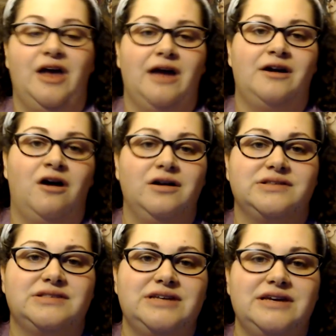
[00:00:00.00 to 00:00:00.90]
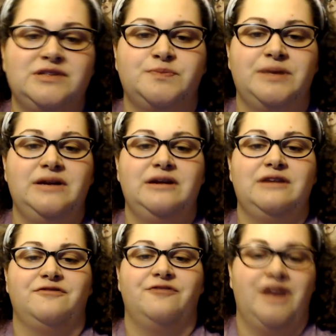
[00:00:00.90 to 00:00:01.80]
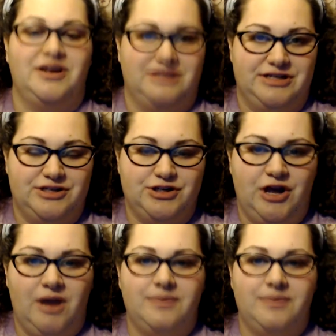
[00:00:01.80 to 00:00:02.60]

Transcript: and honestly, it's been an advantage,